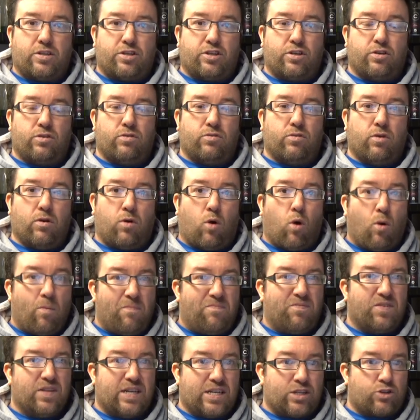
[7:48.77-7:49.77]
to
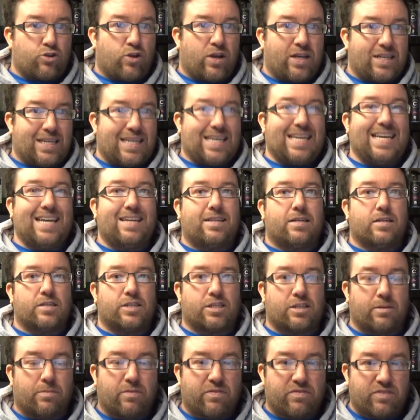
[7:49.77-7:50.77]
hopefully try and eat at
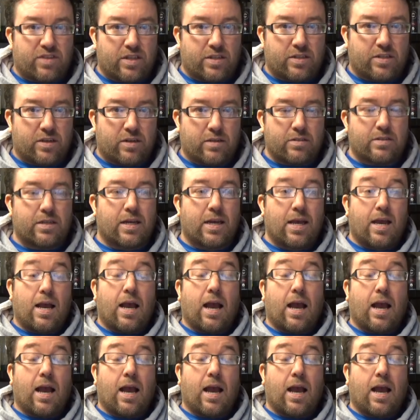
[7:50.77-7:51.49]
some of the dirt